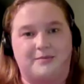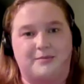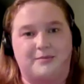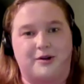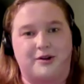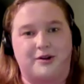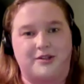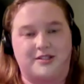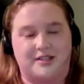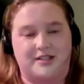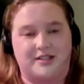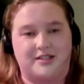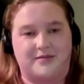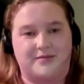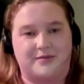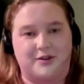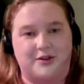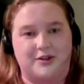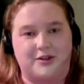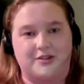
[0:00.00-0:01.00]
processed
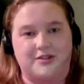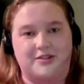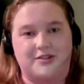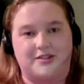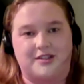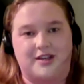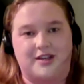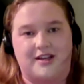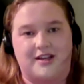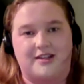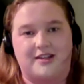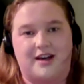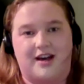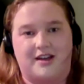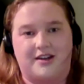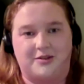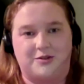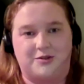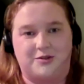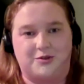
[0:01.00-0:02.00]
foods and
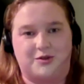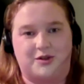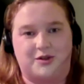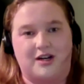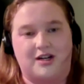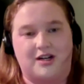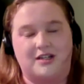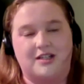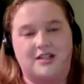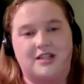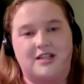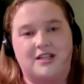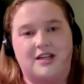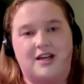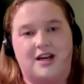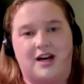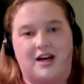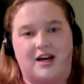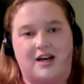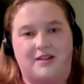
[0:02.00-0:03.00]
added sugar.
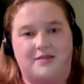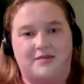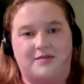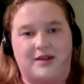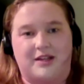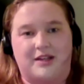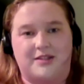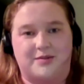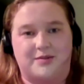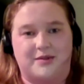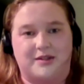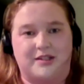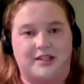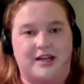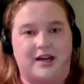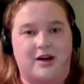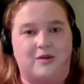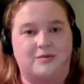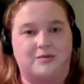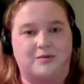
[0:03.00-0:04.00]
That's really
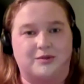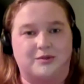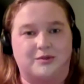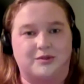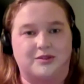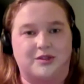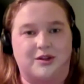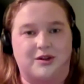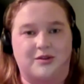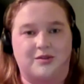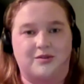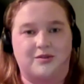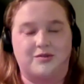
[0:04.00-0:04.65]
helpful. So